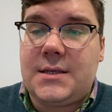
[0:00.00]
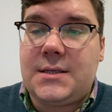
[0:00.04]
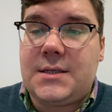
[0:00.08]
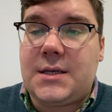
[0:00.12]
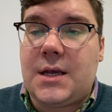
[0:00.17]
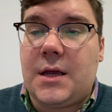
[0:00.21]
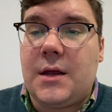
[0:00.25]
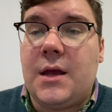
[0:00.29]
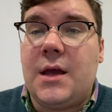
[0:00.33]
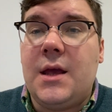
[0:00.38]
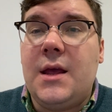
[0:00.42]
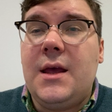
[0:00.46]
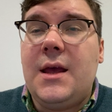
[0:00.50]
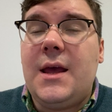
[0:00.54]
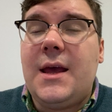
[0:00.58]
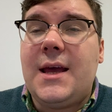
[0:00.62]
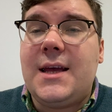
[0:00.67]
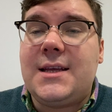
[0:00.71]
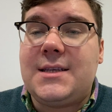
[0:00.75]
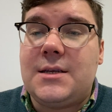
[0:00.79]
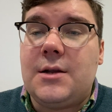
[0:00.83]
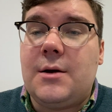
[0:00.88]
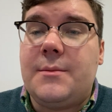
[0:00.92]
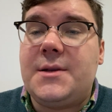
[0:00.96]
So
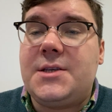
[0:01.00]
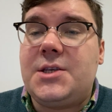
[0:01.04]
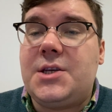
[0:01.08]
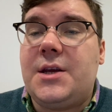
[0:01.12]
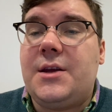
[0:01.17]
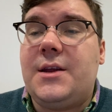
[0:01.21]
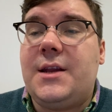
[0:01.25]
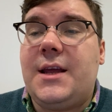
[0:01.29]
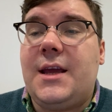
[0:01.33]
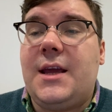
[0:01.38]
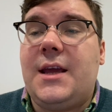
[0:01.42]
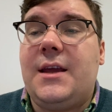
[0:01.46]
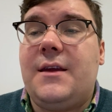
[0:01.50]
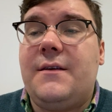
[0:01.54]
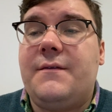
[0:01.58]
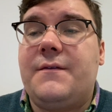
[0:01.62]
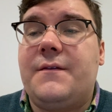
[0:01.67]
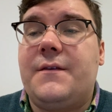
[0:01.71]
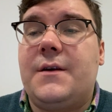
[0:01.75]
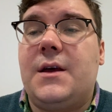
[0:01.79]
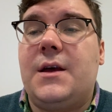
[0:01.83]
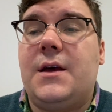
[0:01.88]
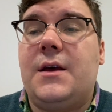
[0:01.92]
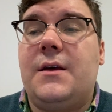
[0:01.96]
it's an opportunity
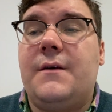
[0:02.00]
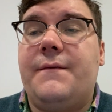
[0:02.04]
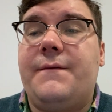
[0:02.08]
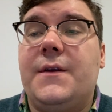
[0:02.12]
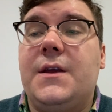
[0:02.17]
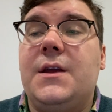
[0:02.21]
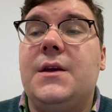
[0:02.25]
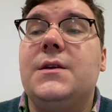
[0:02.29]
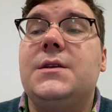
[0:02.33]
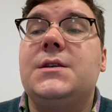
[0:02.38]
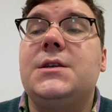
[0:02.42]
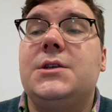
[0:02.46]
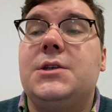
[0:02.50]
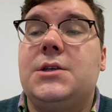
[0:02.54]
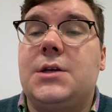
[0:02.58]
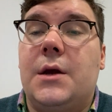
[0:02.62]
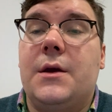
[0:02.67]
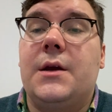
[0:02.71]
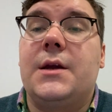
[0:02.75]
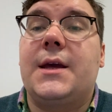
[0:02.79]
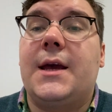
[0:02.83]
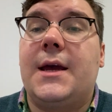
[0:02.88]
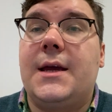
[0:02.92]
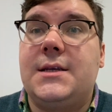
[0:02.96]
for you to
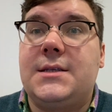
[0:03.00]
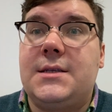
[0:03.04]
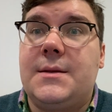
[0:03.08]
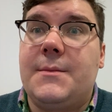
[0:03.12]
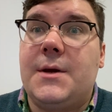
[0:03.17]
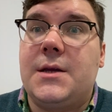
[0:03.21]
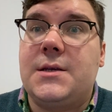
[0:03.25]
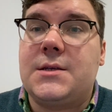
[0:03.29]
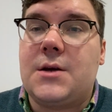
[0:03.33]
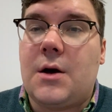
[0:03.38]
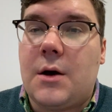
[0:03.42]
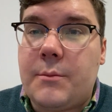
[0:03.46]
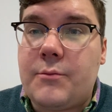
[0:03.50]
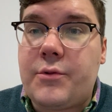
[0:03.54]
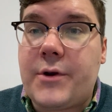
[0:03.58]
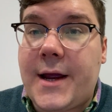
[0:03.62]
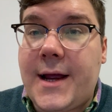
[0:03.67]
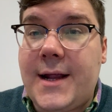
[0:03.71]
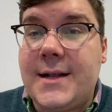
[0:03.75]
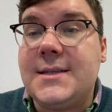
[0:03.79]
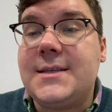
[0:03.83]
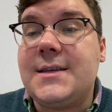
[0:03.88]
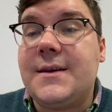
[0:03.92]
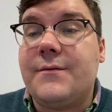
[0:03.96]
showcase the most
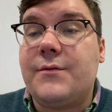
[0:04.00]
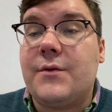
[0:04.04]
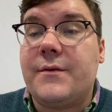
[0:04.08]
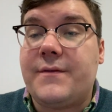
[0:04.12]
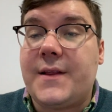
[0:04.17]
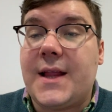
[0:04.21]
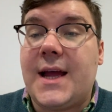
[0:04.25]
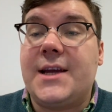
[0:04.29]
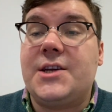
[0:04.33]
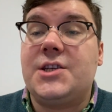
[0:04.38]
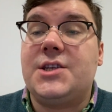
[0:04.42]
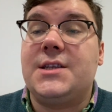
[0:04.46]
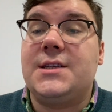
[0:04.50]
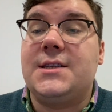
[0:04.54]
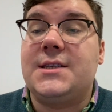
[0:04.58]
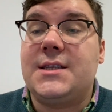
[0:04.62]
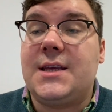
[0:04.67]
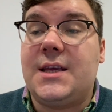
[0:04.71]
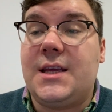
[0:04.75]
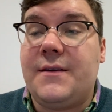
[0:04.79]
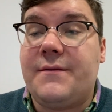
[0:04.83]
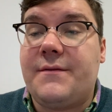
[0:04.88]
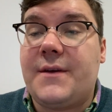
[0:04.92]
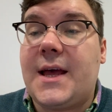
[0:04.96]
comprehensive reflections
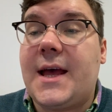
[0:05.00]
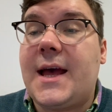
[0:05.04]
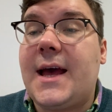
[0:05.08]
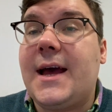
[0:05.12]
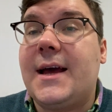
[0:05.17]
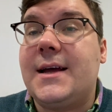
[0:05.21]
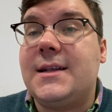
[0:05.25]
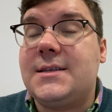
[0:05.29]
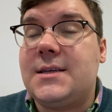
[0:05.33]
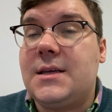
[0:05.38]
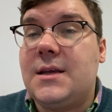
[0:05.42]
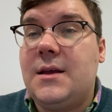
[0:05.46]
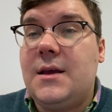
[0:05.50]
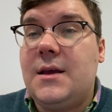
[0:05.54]
that you've had.